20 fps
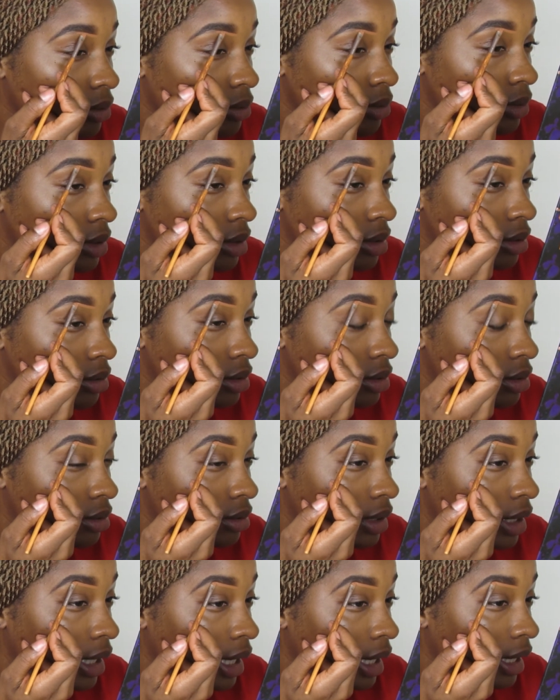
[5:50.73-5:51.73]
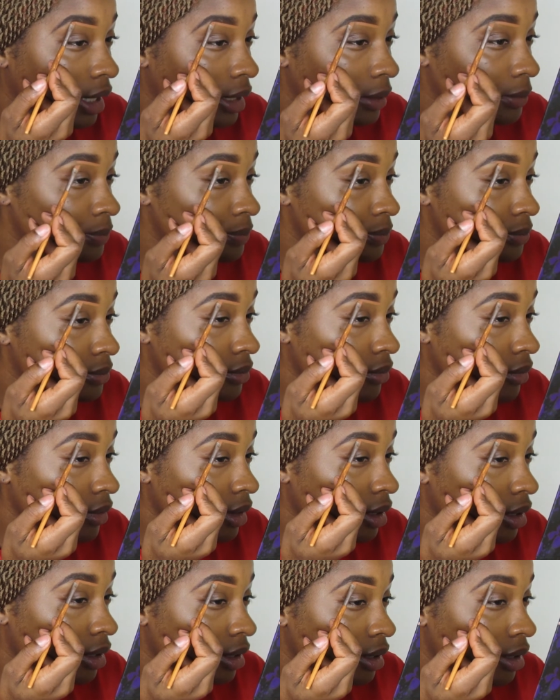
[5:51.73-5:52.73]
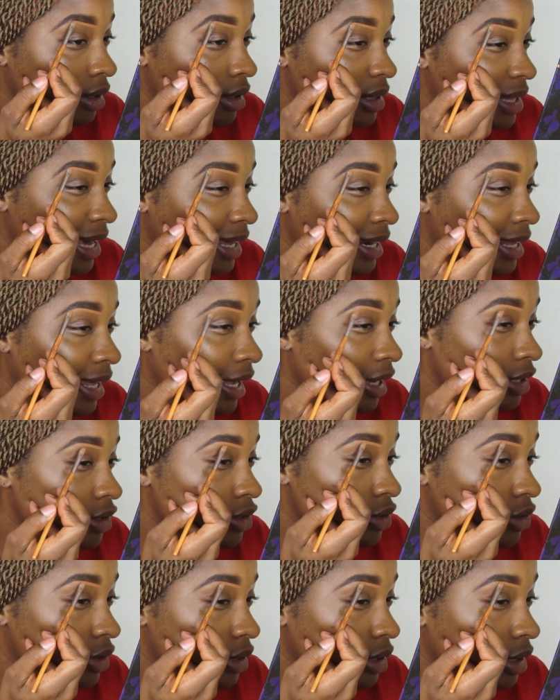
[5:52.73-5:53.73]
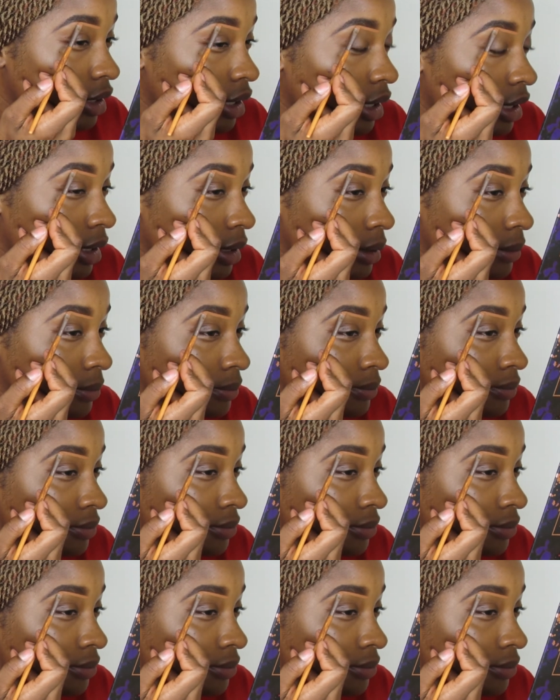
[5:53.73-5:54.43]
when you create that extra,